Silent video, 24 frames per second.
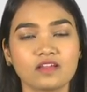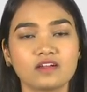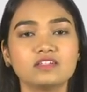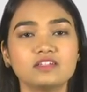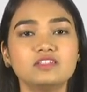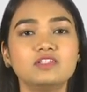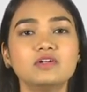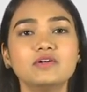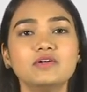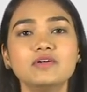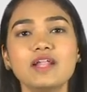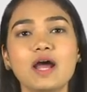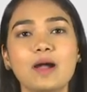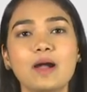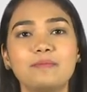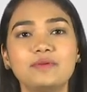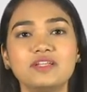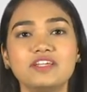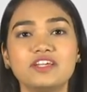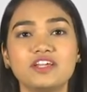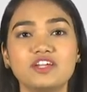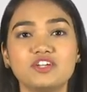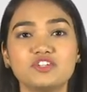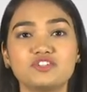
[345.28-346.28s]
Third
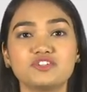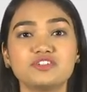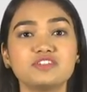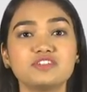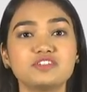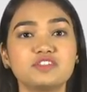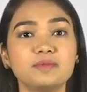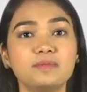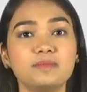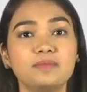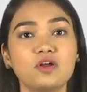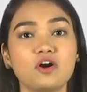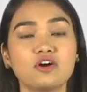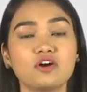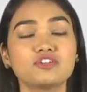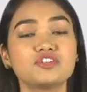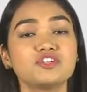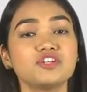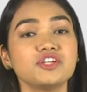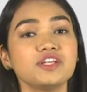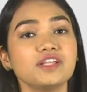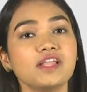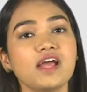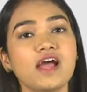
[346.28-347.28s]
application is the
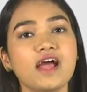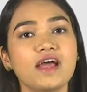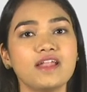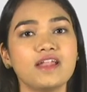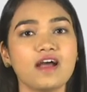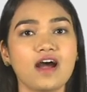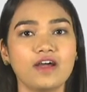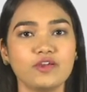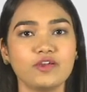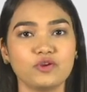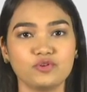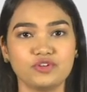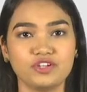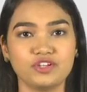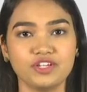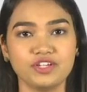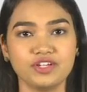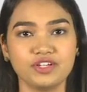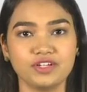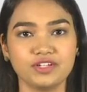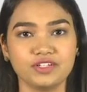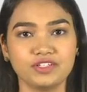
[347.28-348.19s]
blockchain and IoT.